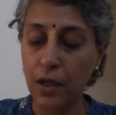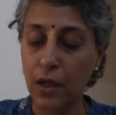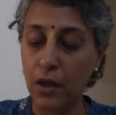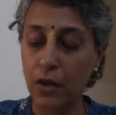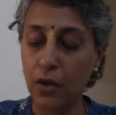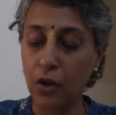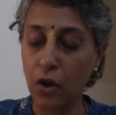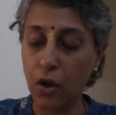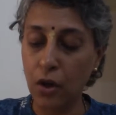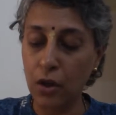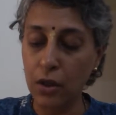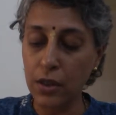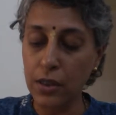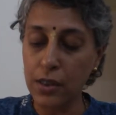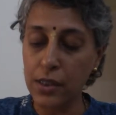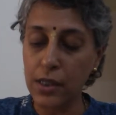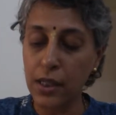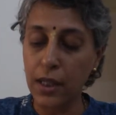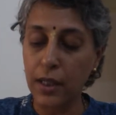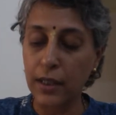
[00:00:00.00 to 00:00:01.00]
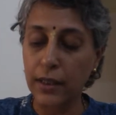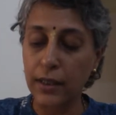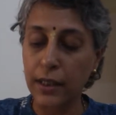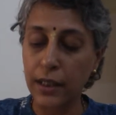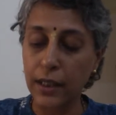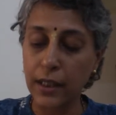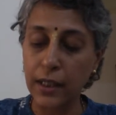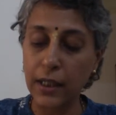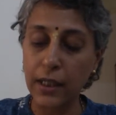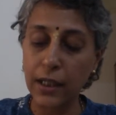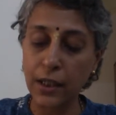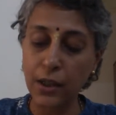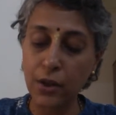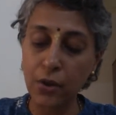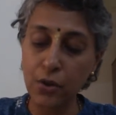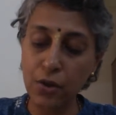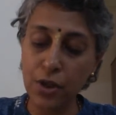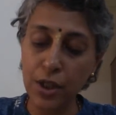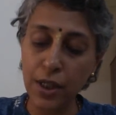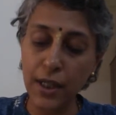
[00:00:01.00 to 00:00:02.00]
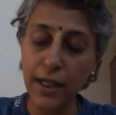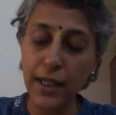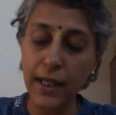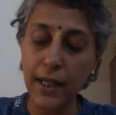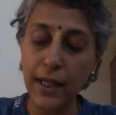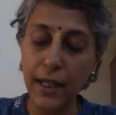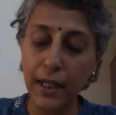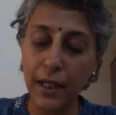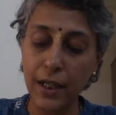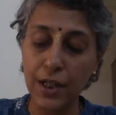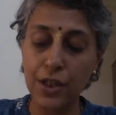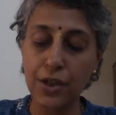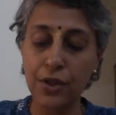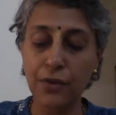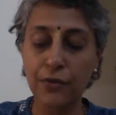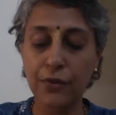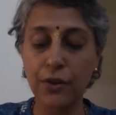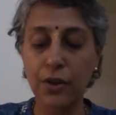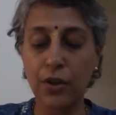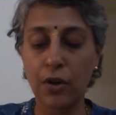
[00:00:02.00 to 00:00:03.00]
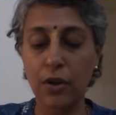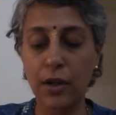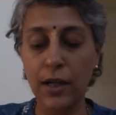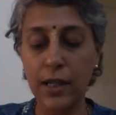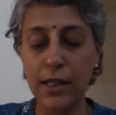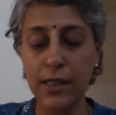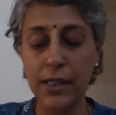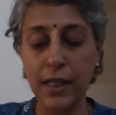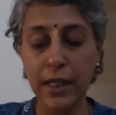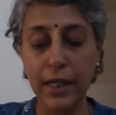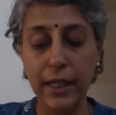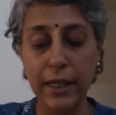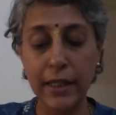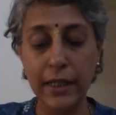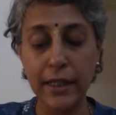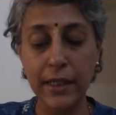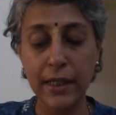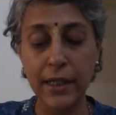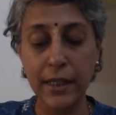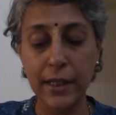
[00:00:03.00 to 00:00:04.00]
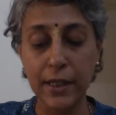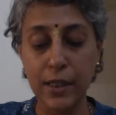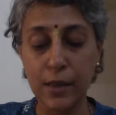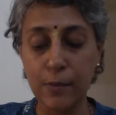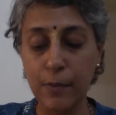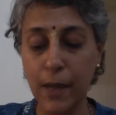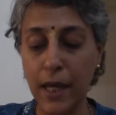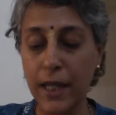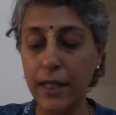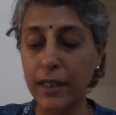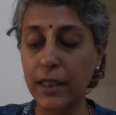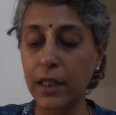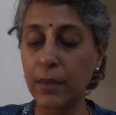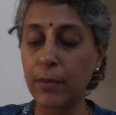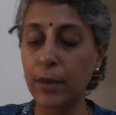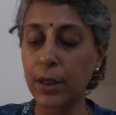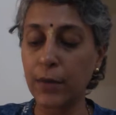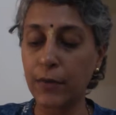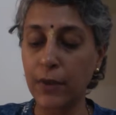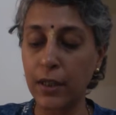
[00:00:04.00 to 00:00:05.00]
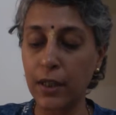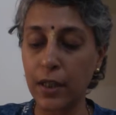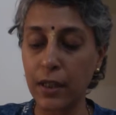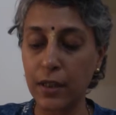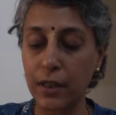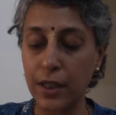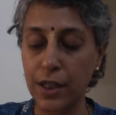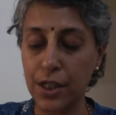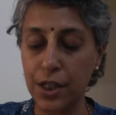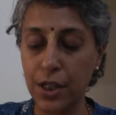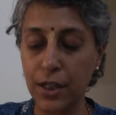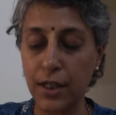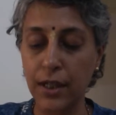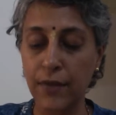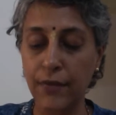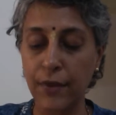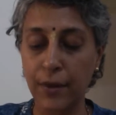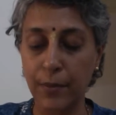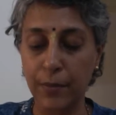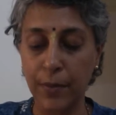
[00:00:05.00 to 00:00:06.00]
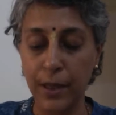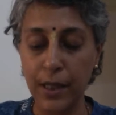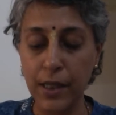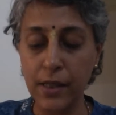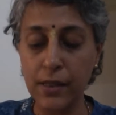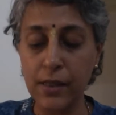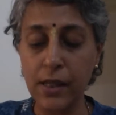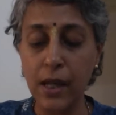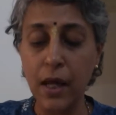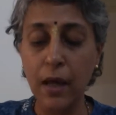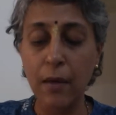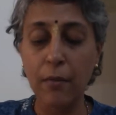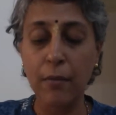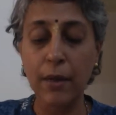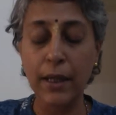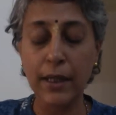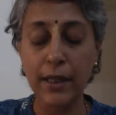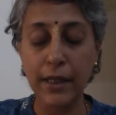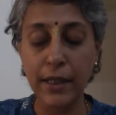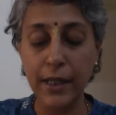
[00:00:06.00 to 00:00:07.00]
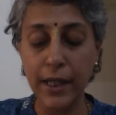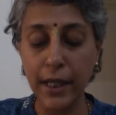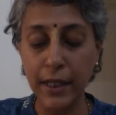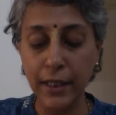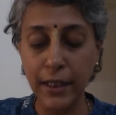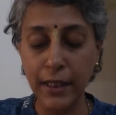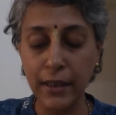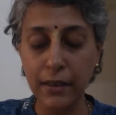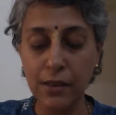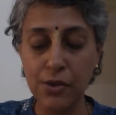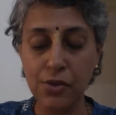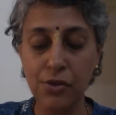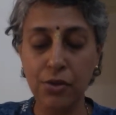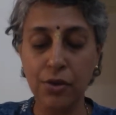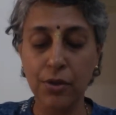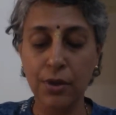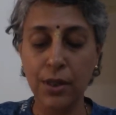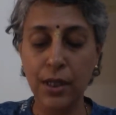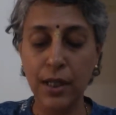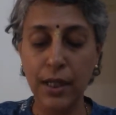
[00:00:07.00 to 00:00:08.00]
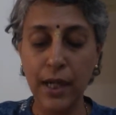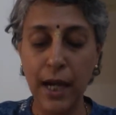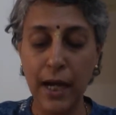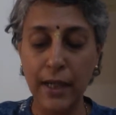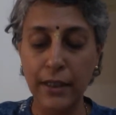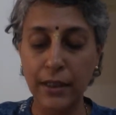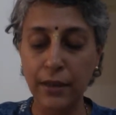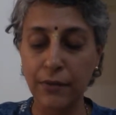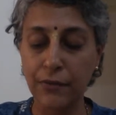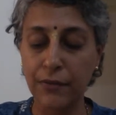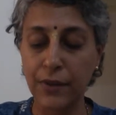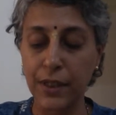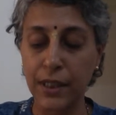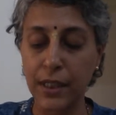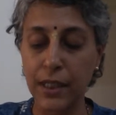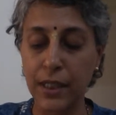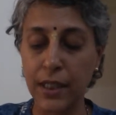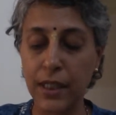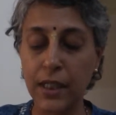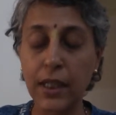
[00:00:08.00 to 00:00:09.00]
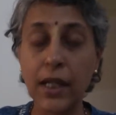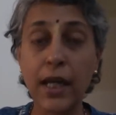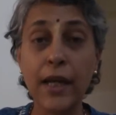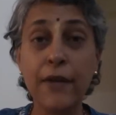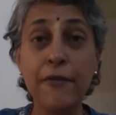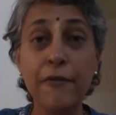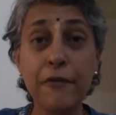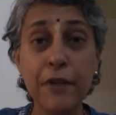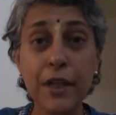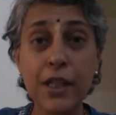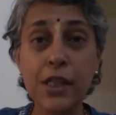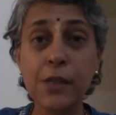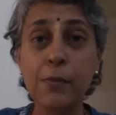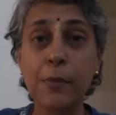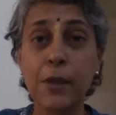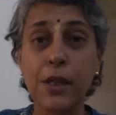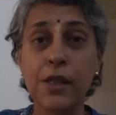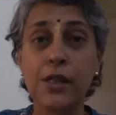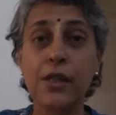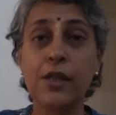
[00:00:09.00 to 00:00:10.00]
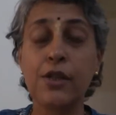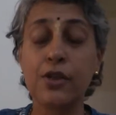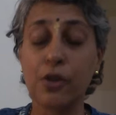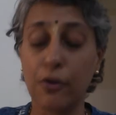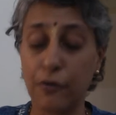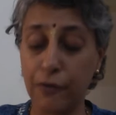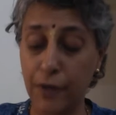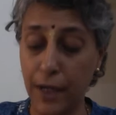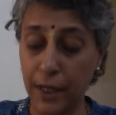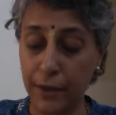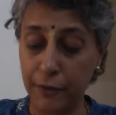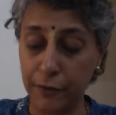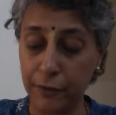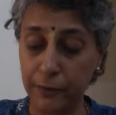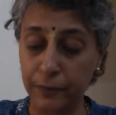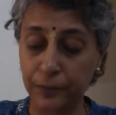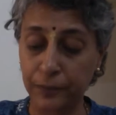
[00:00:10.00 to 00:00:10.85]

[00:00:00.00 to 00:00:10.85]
lords, the illusory energy of the Lord has created a disparity between conditioned living beings by creating the stronger and the weaker in every species of life.